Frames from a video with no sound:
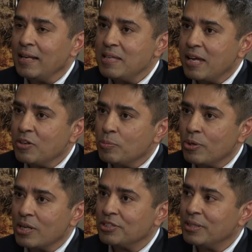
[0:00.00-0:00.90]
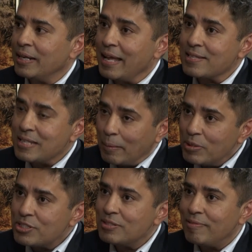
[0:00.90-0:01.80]
and take it to production and
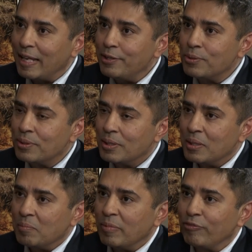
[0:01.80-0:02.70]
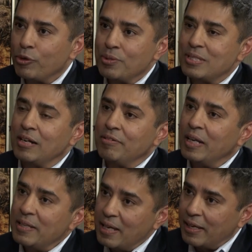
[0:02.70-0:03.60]
establish the value before you start
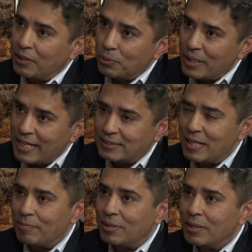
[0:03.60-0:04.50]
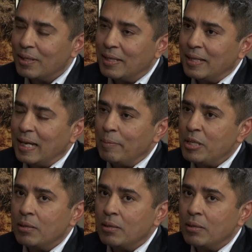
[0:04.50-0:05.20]
really taking it to the next level. I